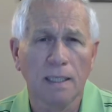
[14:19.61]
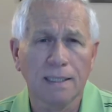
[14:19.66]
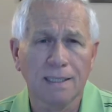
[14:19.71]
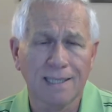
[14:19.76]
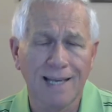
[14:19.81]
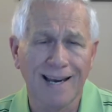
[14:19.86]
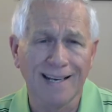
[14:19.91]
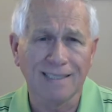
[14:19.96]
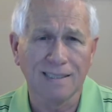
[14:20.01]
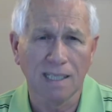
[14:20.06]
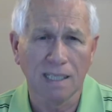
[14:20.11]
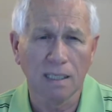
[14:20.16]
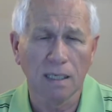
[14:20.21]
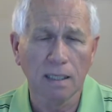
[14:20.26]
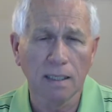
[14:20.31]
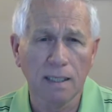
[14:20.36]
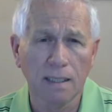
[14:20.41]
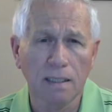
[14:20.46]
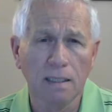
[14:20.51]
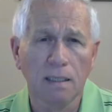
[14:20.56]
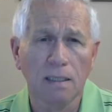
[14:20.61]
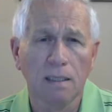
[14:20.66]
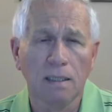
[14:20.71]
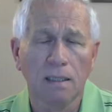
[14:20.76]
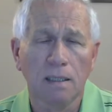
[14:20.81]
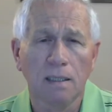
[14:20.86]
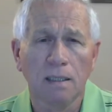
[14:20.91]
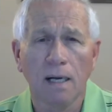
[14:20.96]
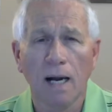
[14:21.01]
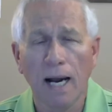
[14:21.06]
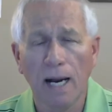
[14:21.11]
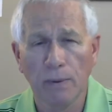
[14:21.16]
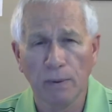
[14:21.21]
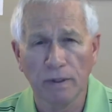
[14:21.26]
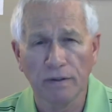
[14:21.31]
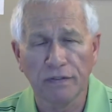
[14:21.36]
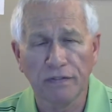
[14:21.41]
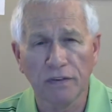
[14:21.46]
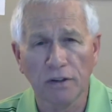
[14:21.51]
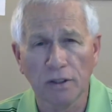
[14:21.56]
Technically, I
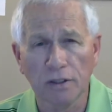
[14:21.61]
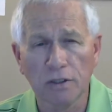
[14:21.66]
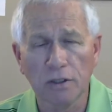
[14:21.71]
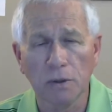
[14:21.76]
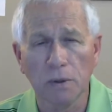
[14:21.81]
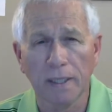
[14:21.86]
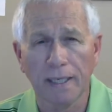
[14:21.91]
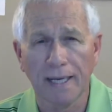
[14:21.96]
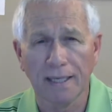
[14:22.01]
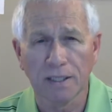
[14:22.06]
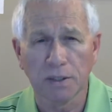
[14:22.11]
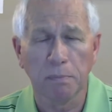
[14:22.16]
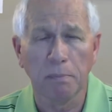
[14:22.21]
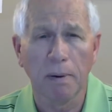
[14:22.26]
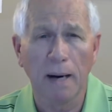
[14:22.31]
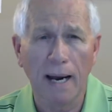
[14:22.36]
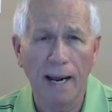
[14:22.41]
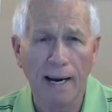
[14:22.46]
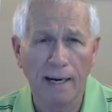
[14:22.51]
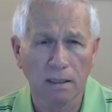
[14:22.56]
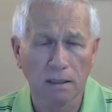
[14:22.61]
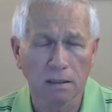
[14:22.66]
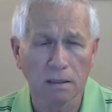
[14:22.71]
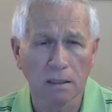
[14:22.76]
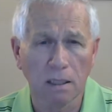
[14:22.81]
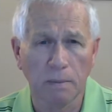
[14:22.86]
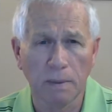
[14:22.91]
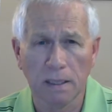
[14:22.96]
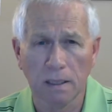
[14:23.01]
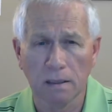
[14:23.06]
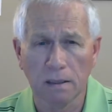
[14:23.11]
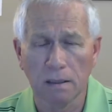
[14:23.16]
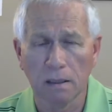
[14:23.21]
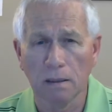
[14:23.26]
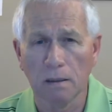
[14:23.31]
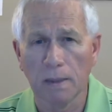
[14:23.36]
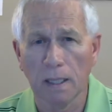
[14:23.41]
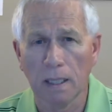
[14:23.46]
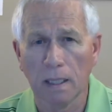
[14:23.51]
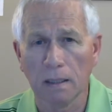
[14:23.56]
refer to it as buyers coming into
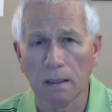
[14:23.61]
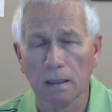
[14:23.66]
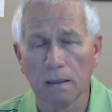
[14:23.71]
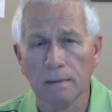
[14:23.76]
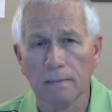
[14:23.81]
the market.